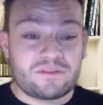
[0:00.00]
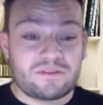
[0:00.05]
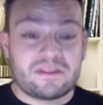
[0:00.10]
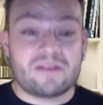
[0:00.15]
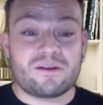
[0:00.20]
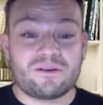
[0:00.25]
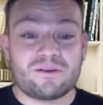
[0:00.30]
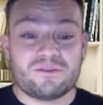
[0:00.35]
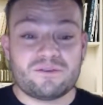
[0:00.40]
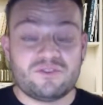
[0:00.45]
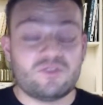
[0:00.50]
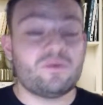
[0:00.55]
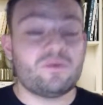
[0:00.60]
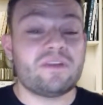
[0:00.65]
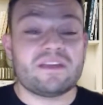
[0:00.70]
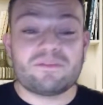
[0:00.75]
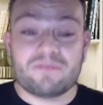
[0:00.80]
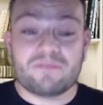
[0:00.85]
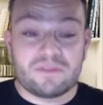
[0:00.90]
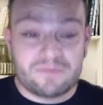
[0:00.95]
that are doing
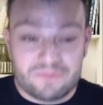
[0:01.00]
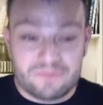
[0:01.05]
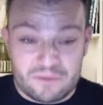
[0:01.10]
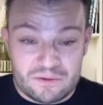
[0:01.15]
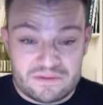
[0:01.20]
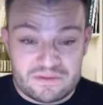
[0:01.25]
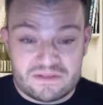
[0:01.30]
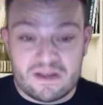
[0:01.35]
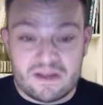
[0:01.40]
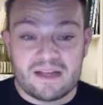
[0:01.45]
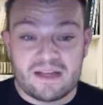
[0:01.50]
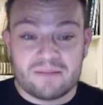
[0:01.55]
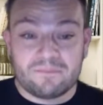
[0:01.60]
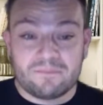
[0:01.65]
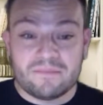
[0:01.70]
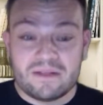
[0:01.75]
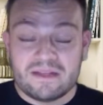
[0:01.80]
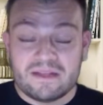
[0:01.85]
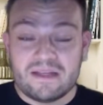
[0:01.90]
it for the first time